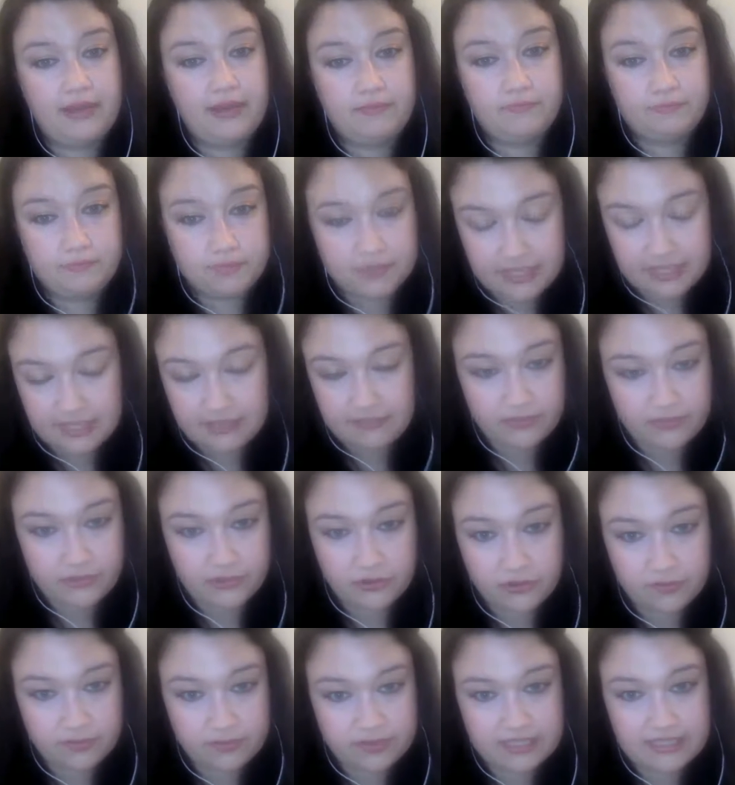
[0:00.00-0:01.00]
I
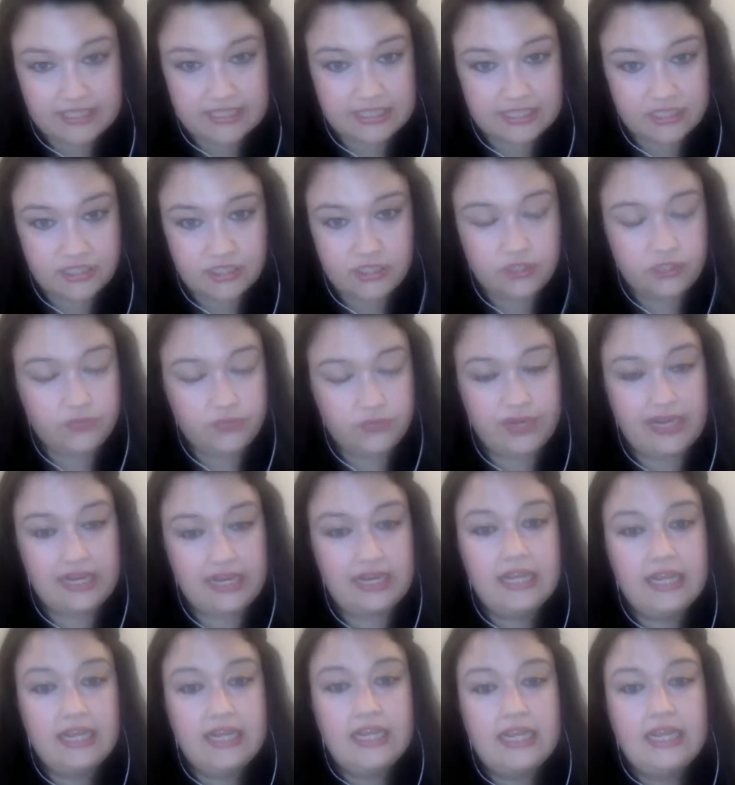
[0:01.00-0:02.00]
believe in your ability to
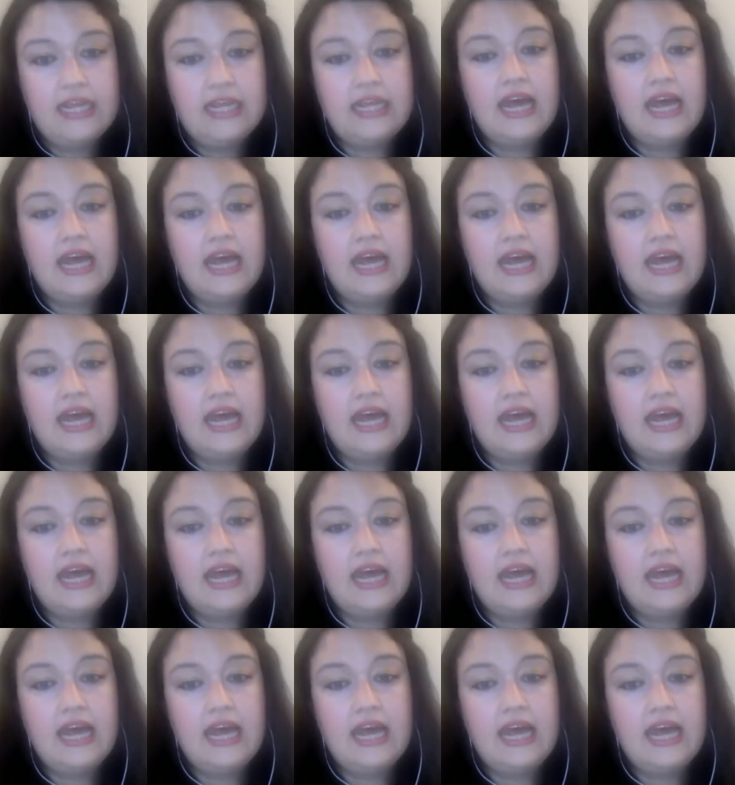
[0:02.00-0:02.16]
do it.